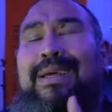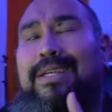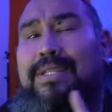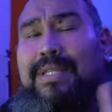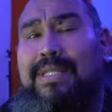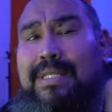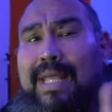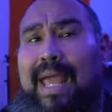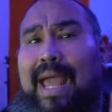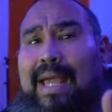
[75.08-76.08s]
since
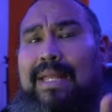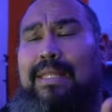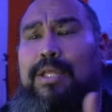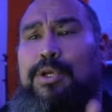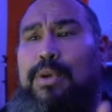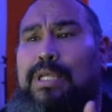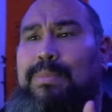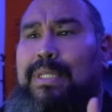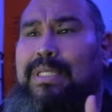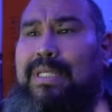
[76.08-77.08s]
they added the
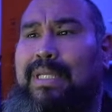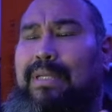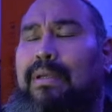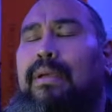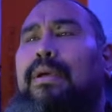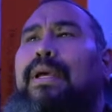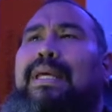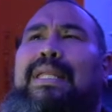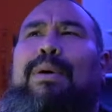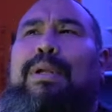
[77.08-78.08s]
USB-C.
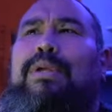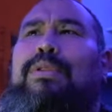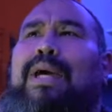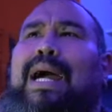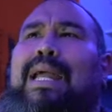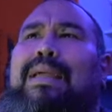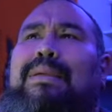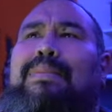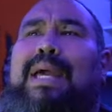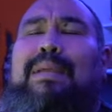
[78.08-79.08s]
And now I know the
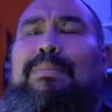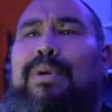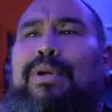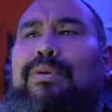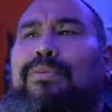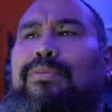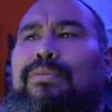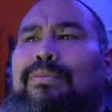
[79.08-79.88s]
iPad Pro